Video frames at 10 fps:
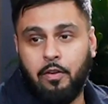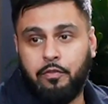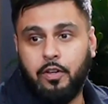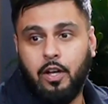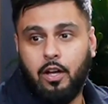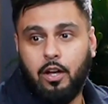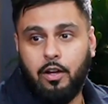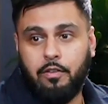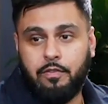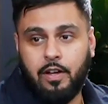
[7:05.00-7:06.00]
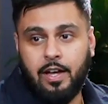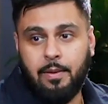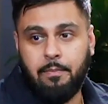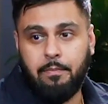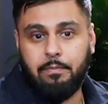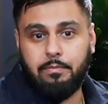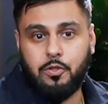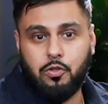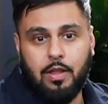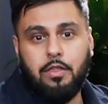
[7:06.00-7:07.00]
of
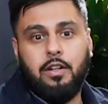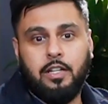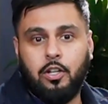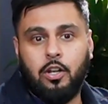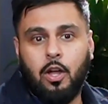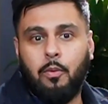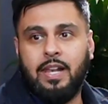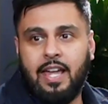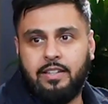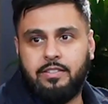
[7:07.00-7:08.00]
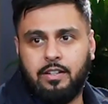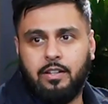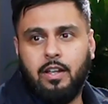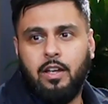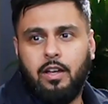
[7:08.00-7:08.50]
strengthening your lower legs and